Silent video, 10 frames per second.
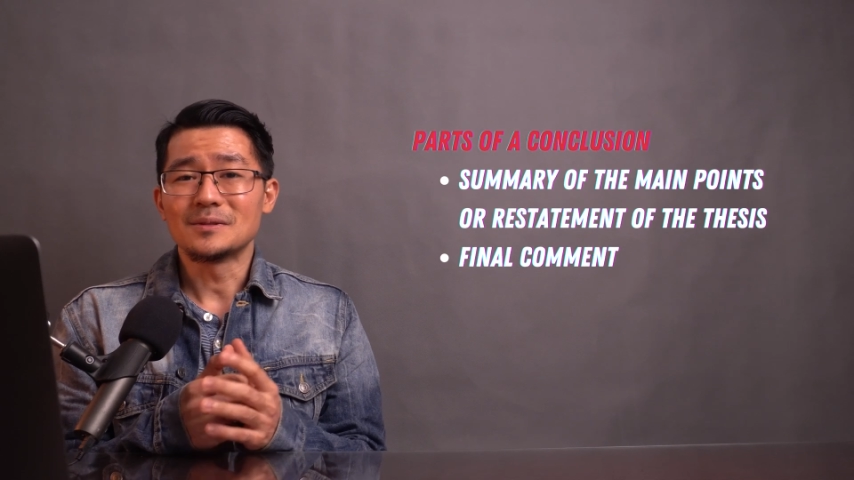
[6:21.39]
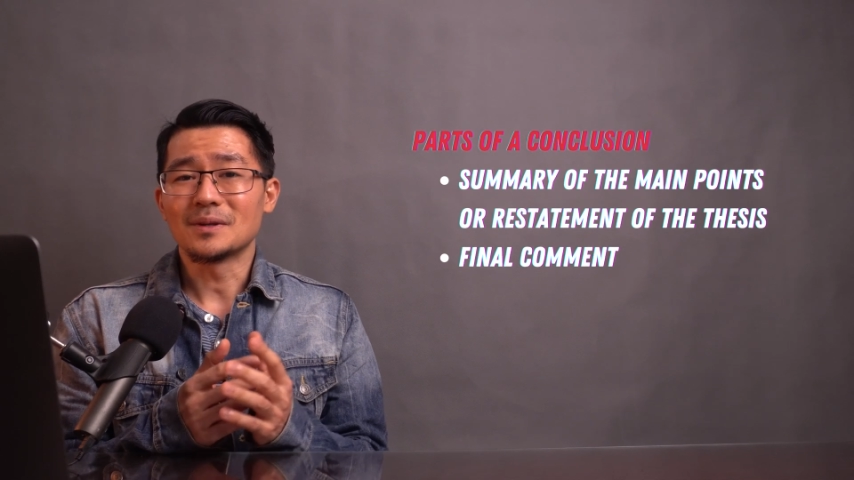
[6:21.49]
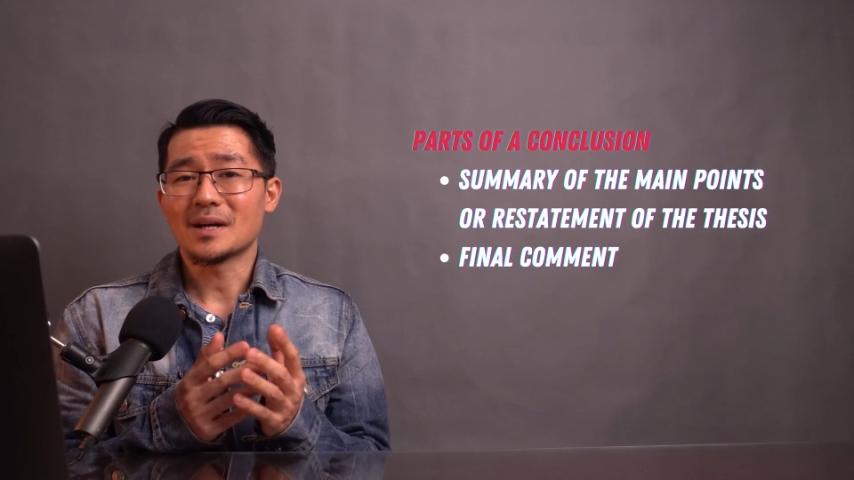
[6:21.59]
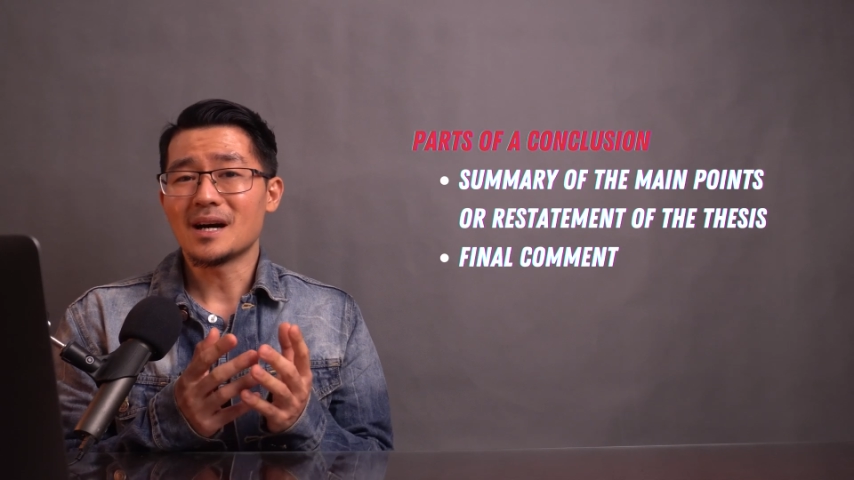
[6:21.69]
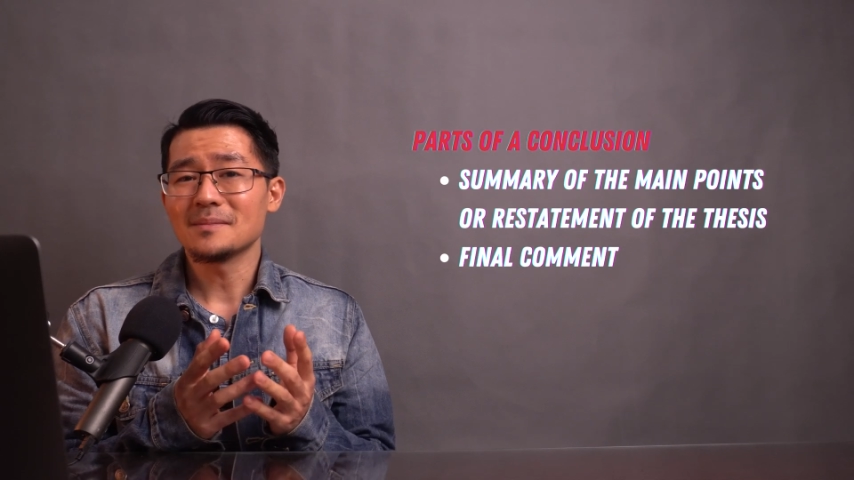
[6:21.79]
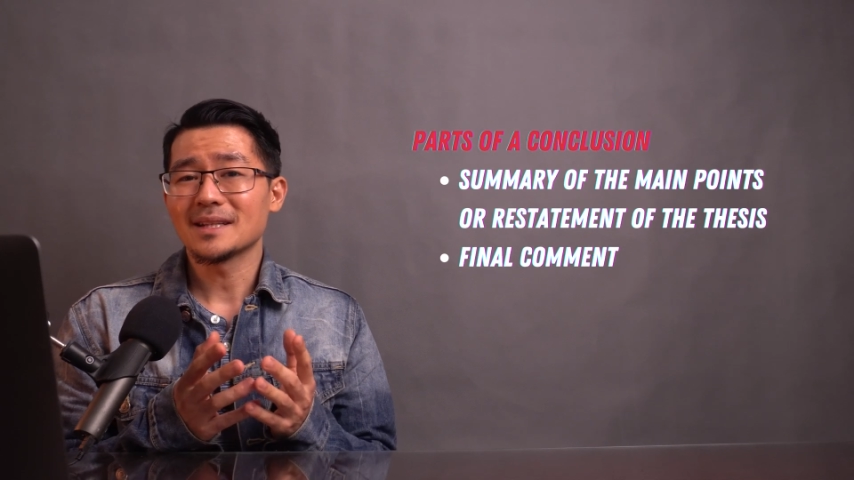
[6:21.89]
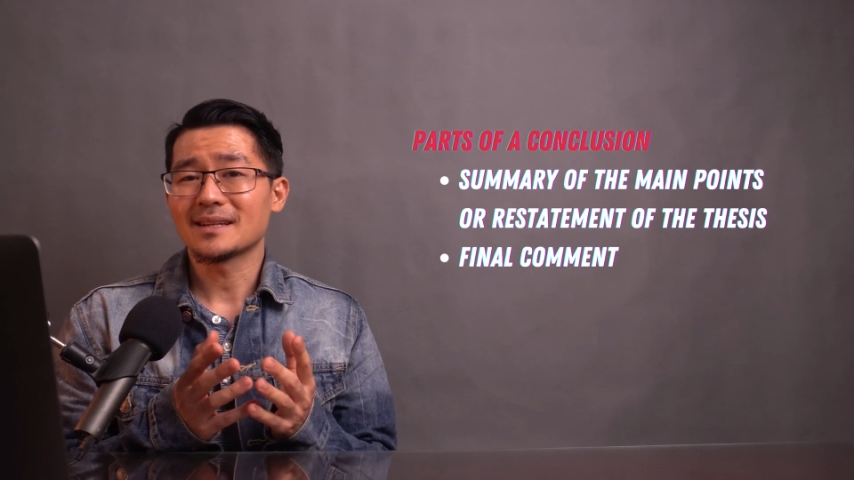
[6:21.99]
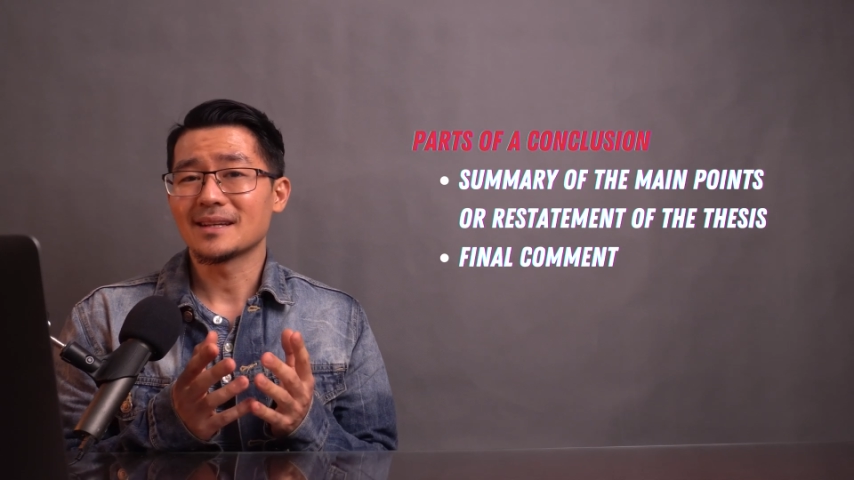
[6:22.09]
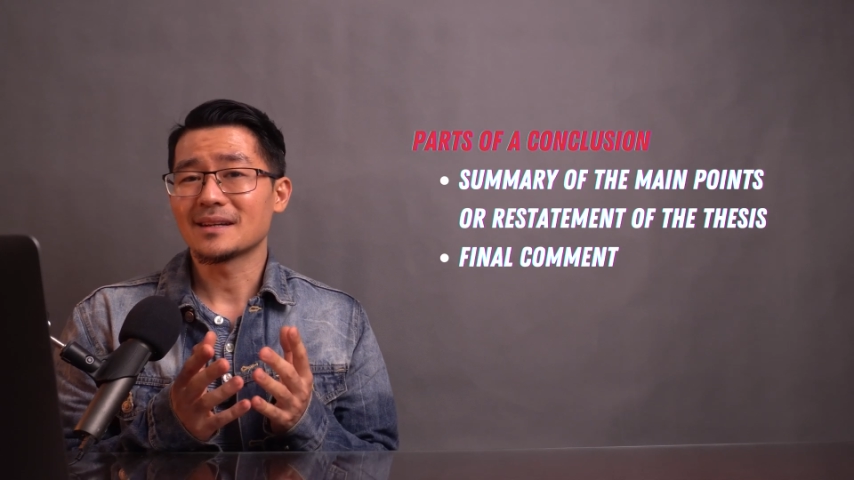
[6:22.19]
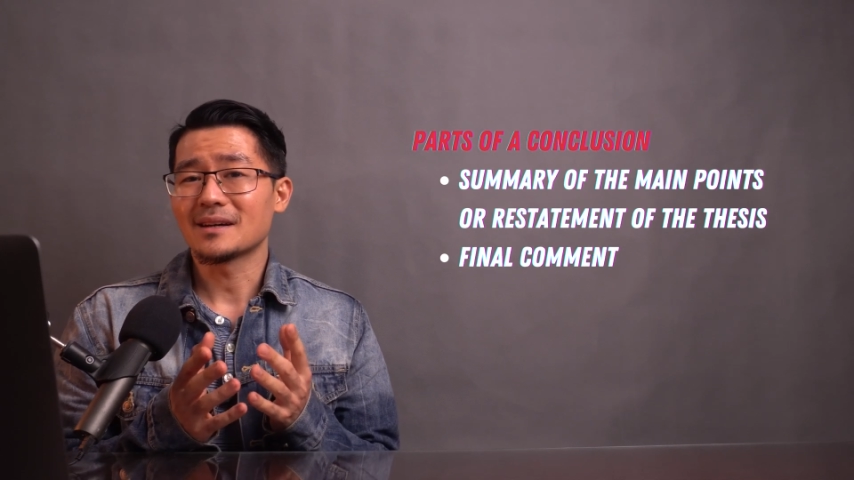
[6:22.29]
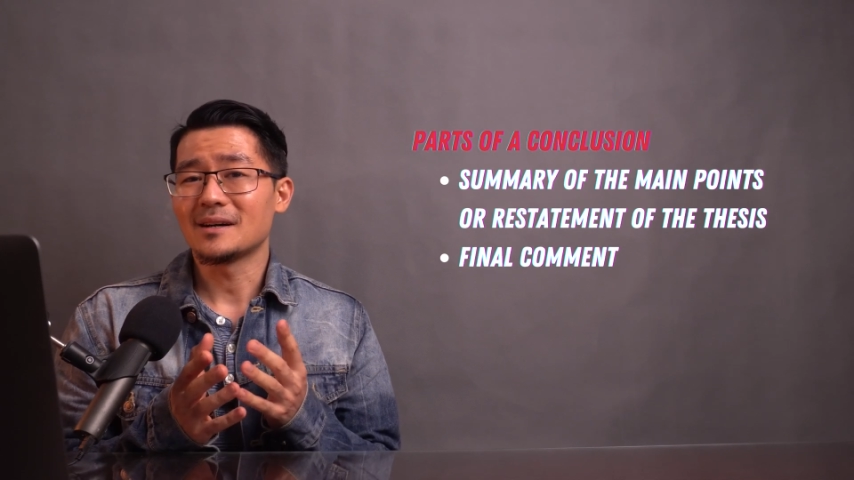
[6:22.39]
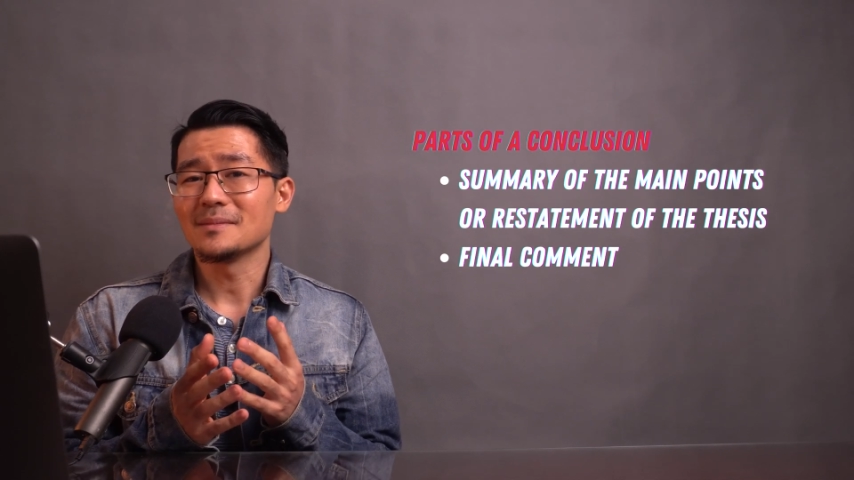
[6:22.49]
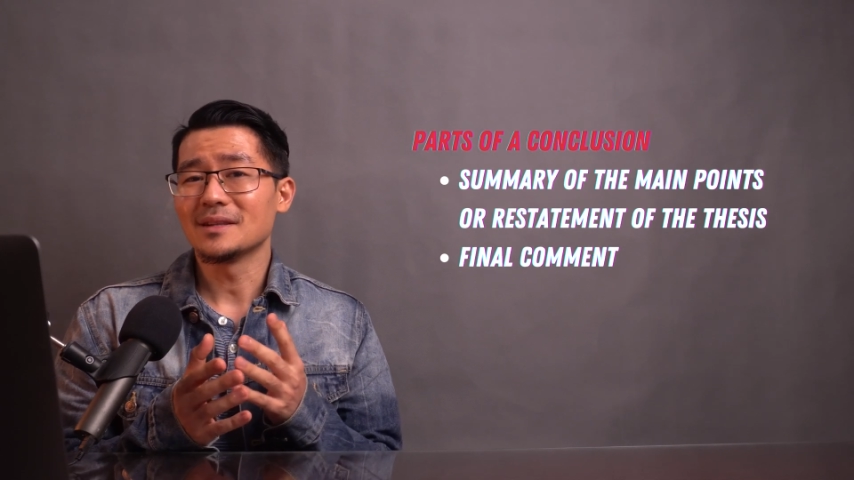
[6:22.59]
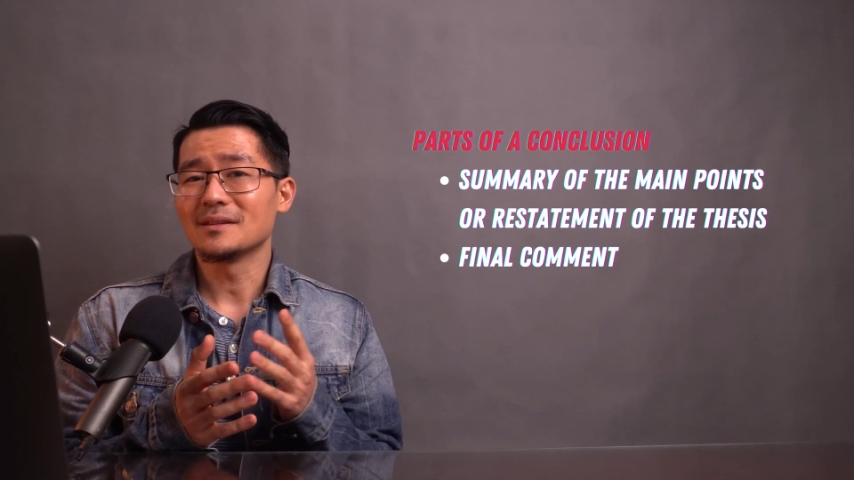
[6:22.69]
Your comment can come